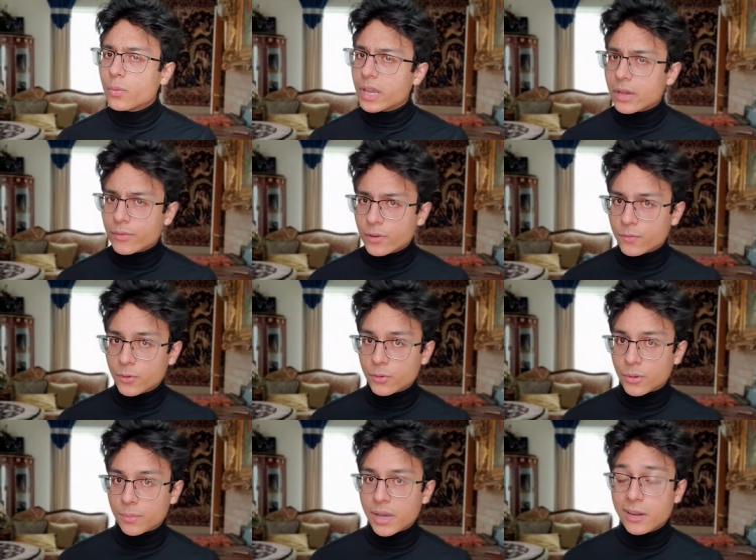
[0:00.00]
have a
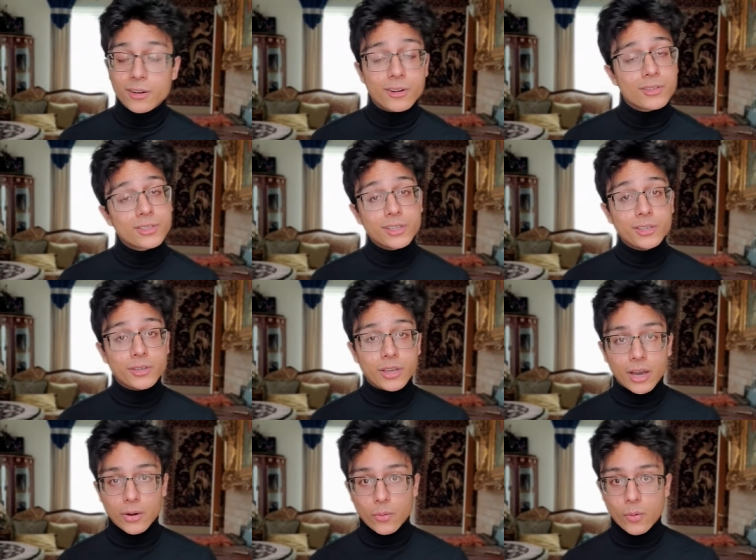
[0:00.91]
few competitors that you
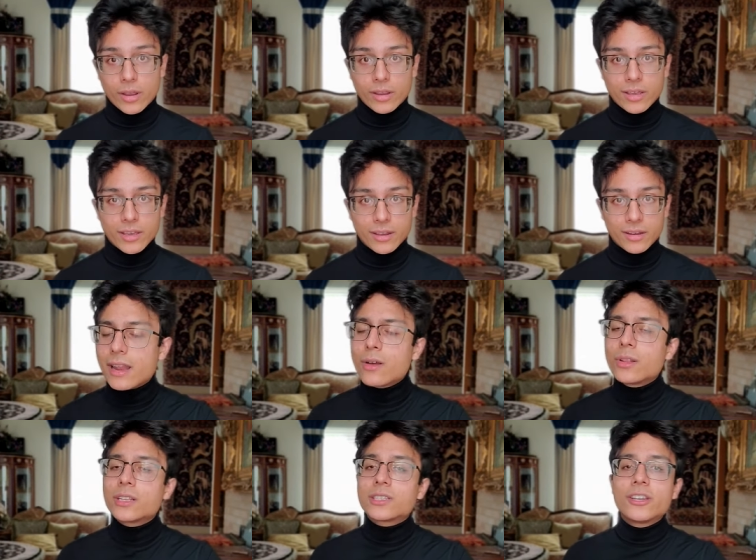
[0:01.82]
gotta weigh in.
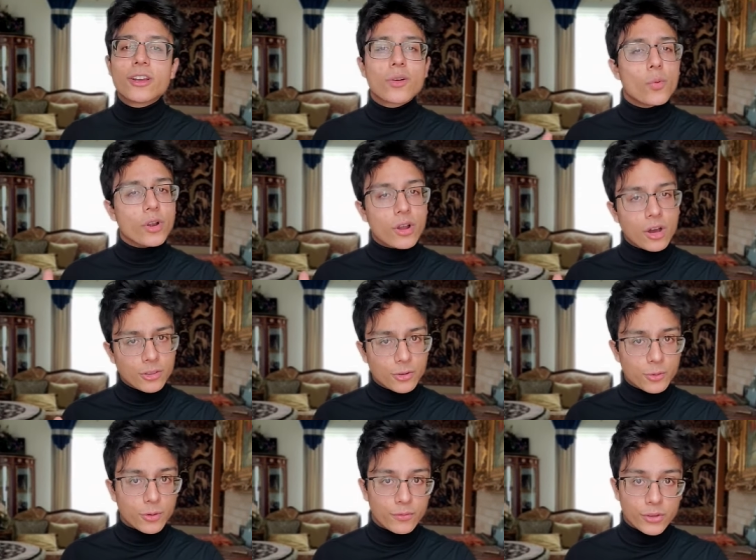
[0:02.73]
Now let's hear what
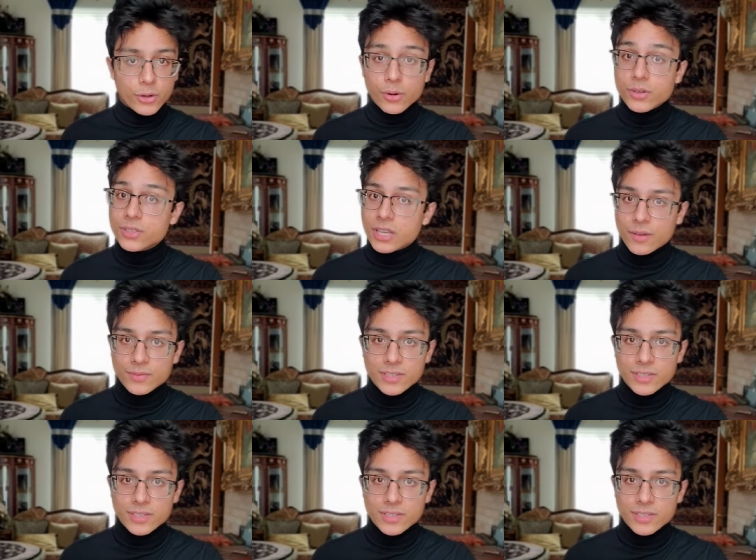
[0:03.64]
other reviewers have to